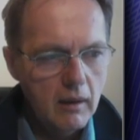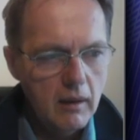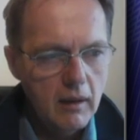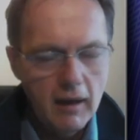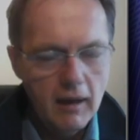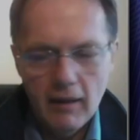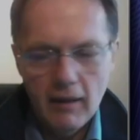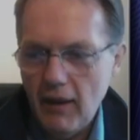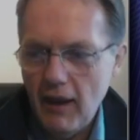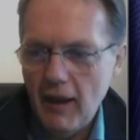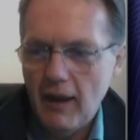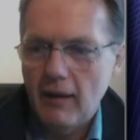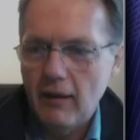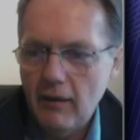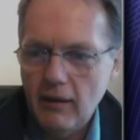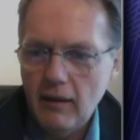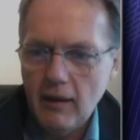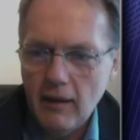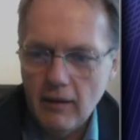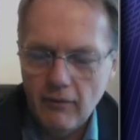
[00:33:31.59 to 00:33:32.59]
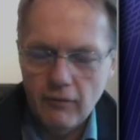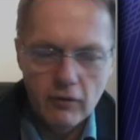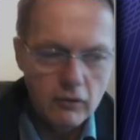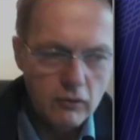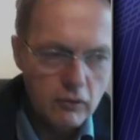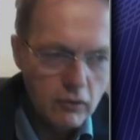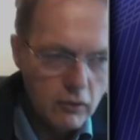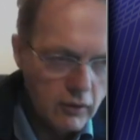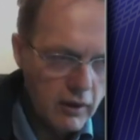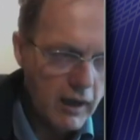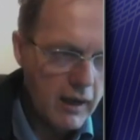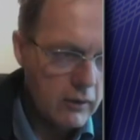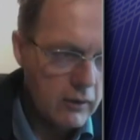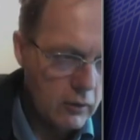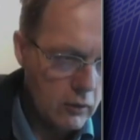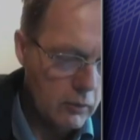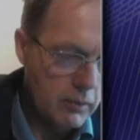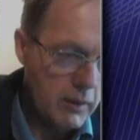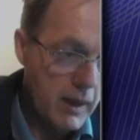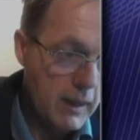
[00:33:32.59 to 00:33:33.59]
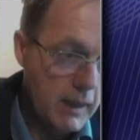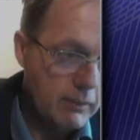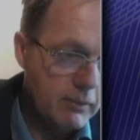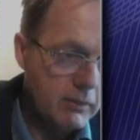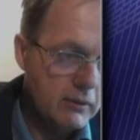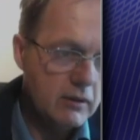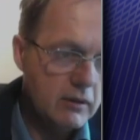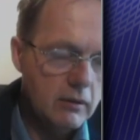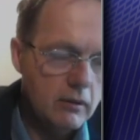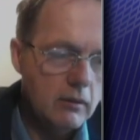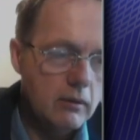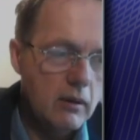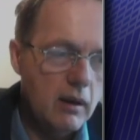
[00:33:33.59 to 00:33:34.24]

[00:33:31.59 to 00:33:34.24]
And then, if you do that, you'll be able to